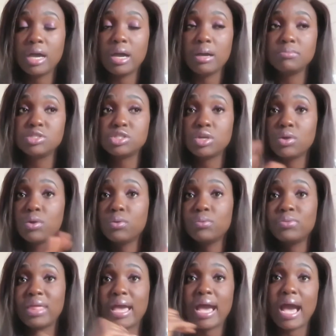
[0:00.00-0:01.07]
show
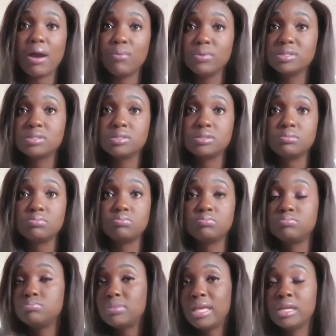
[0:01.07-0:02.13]
that I was
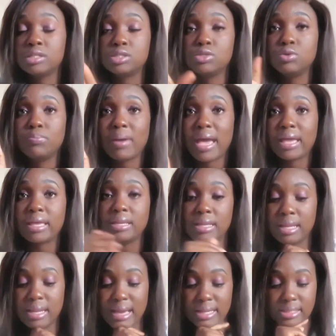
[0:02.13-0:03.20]
into back in
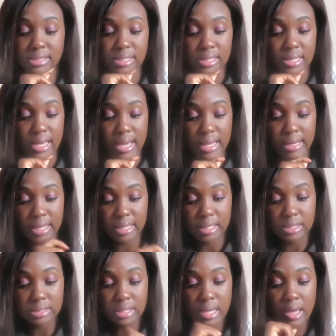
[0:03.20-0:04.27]
the
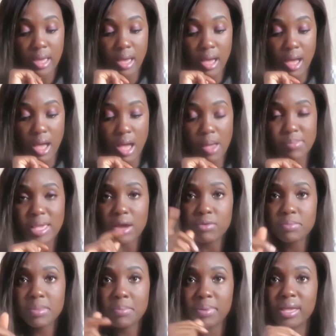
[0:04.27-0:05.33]
1990s. Y'all
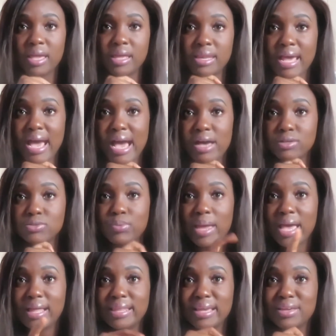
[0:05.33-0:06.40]
remember In the House
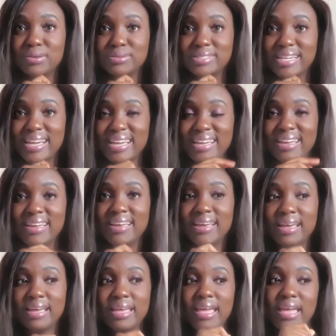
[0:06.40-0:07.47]
with LA Cool J?
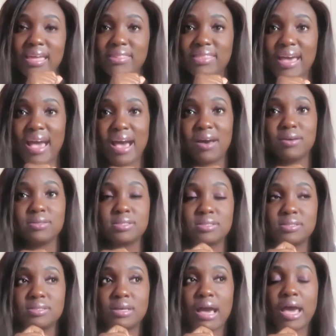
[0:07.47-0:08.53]
In the
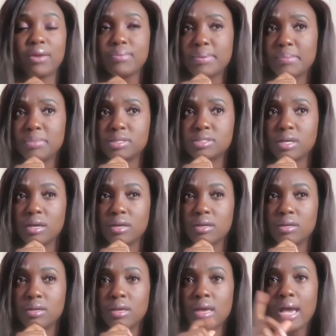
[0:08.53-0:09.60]
House. I don't remember the song.
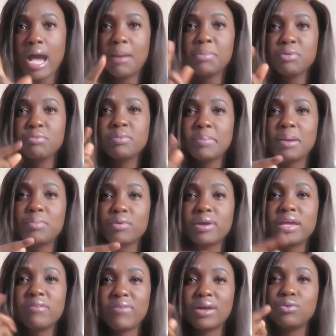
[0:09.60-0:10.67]
I'm gonna remember
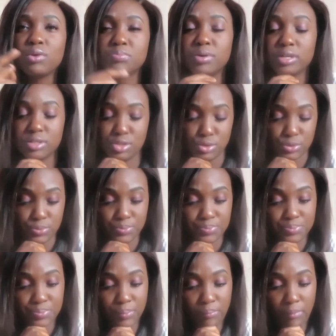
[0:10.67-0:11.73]
it if I do a part
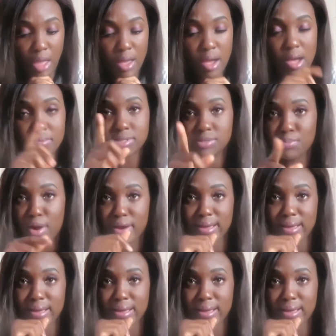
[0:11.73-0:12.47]
2. Smart